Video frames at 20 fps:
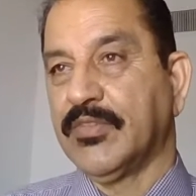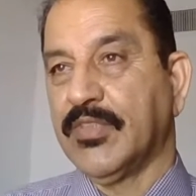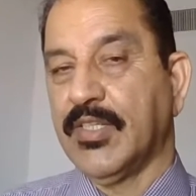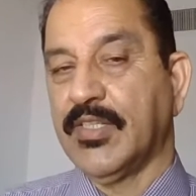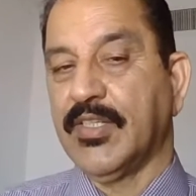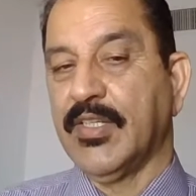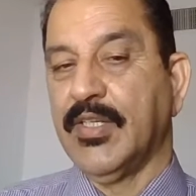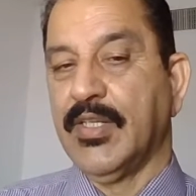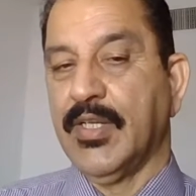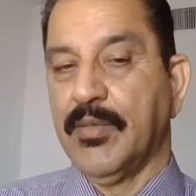
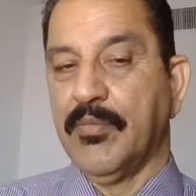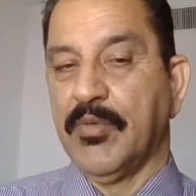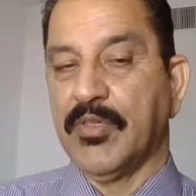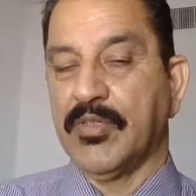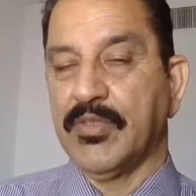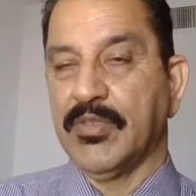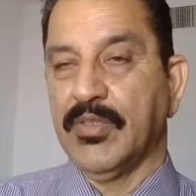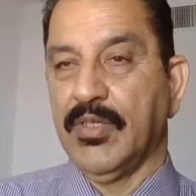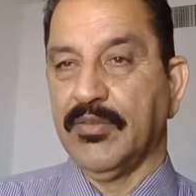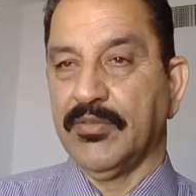certain
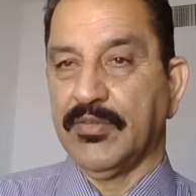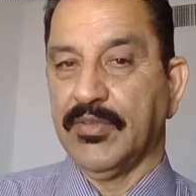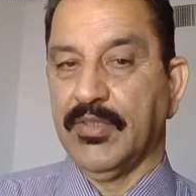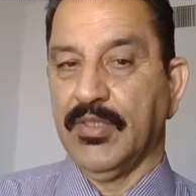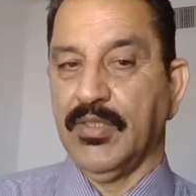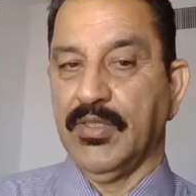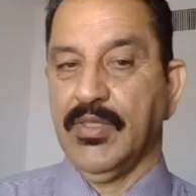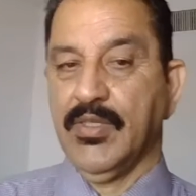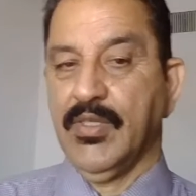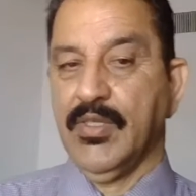limit of
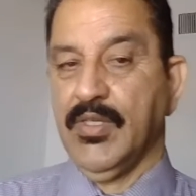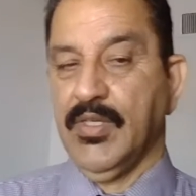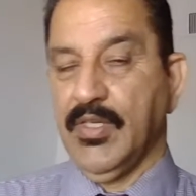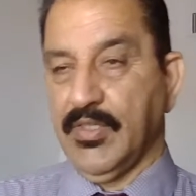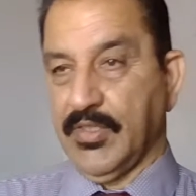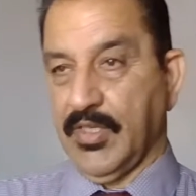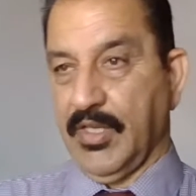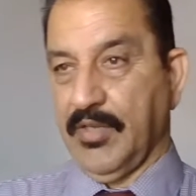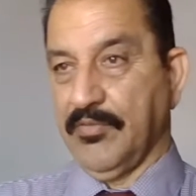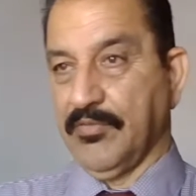the
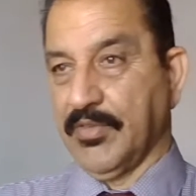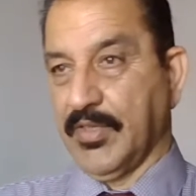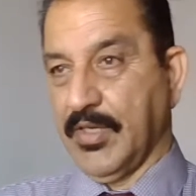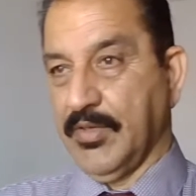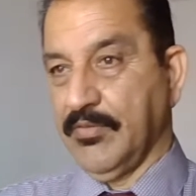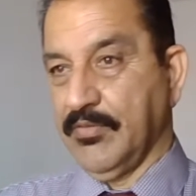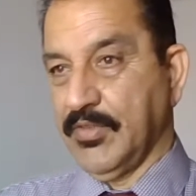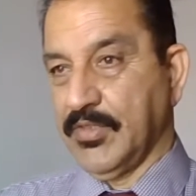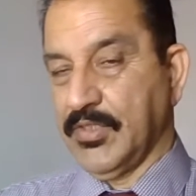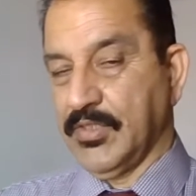time
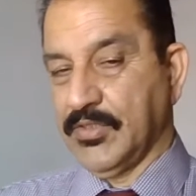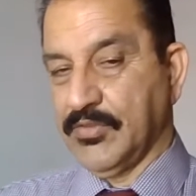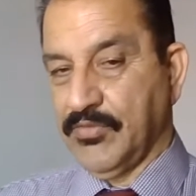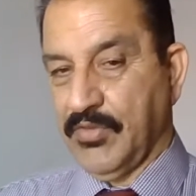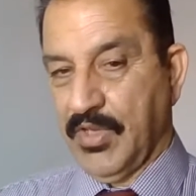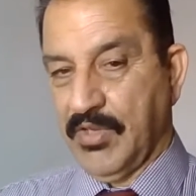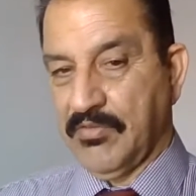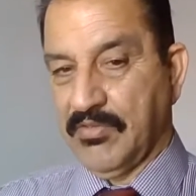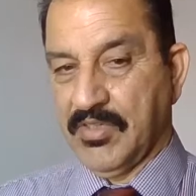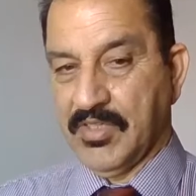frame, which is
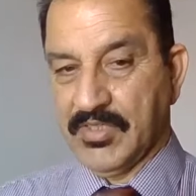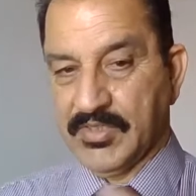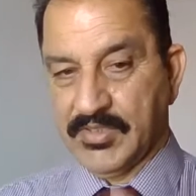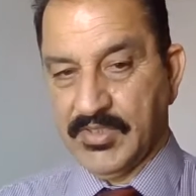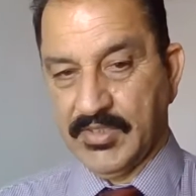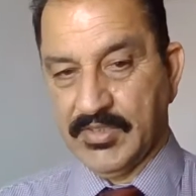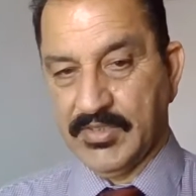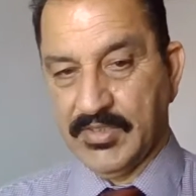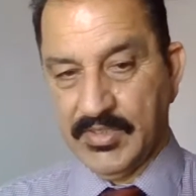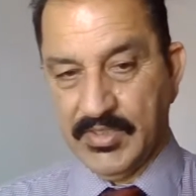5 years,
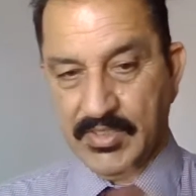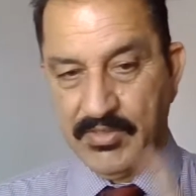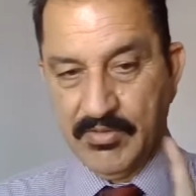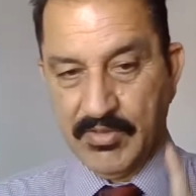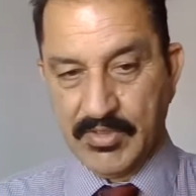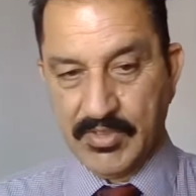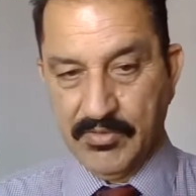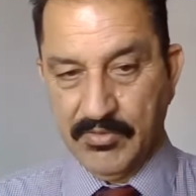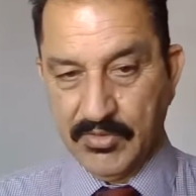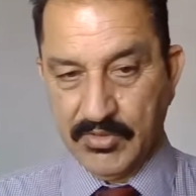6 years,
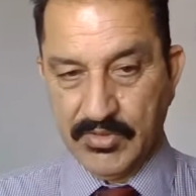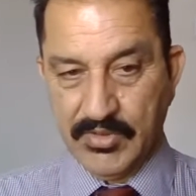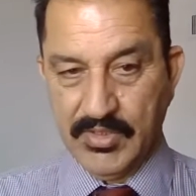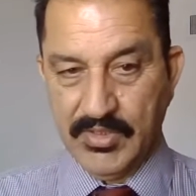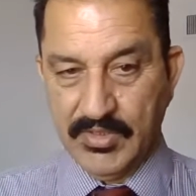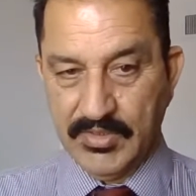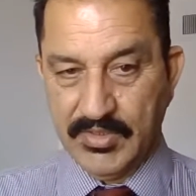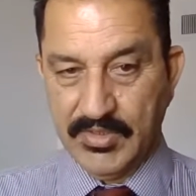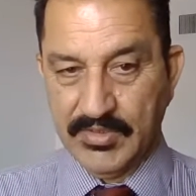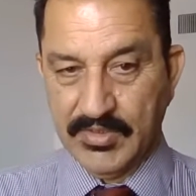
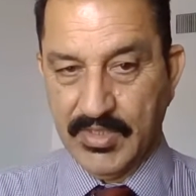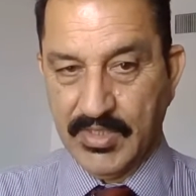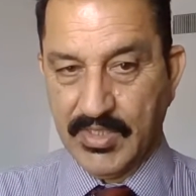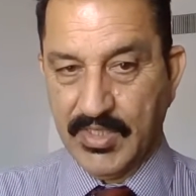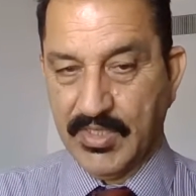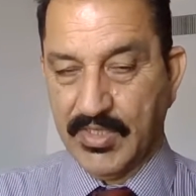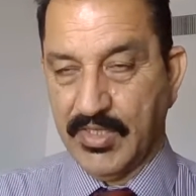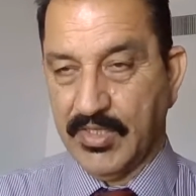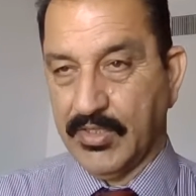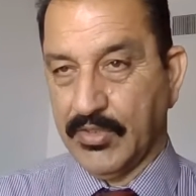whatever it is,
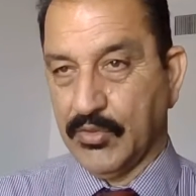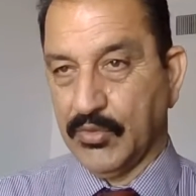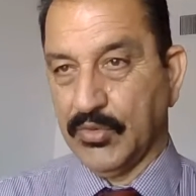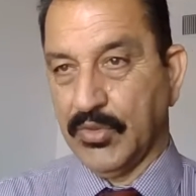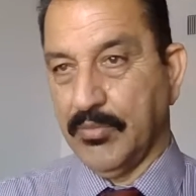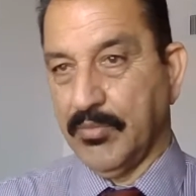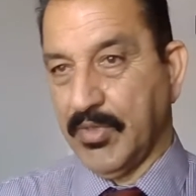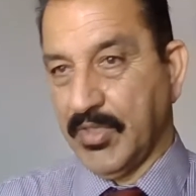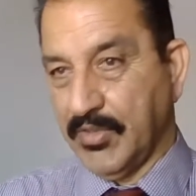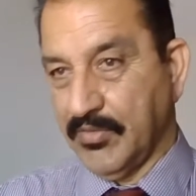according to
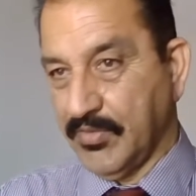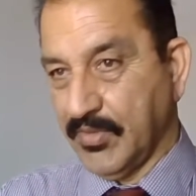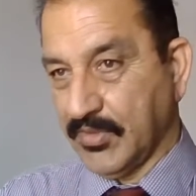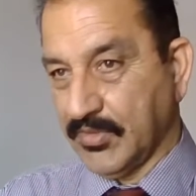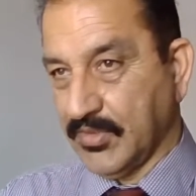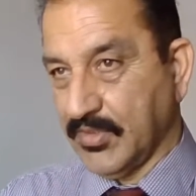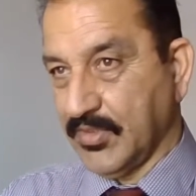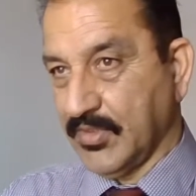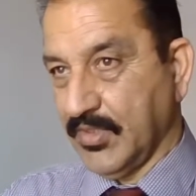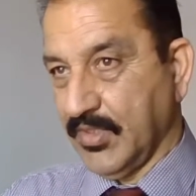the
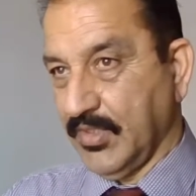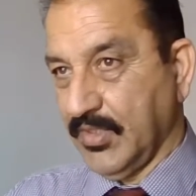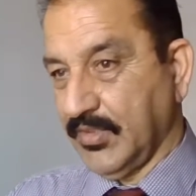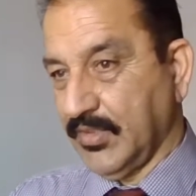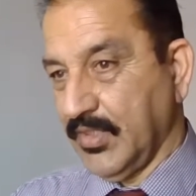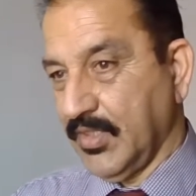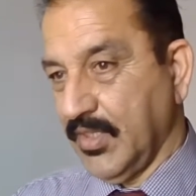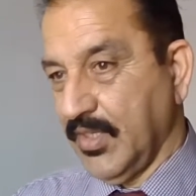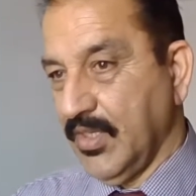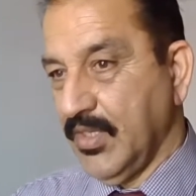manufacturer
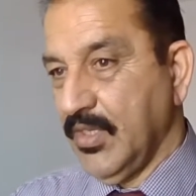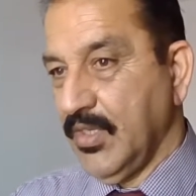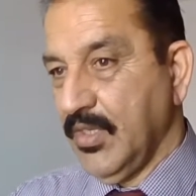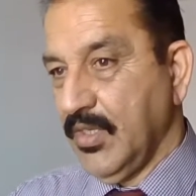and the